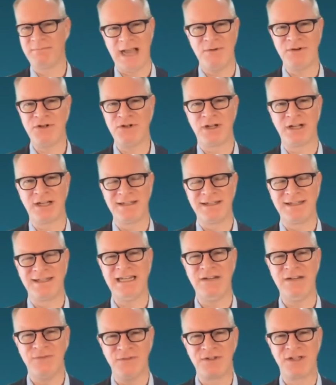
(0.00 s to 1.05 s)
you
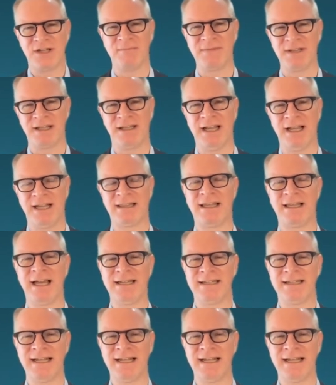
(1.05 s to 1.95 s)
conceive of something like that?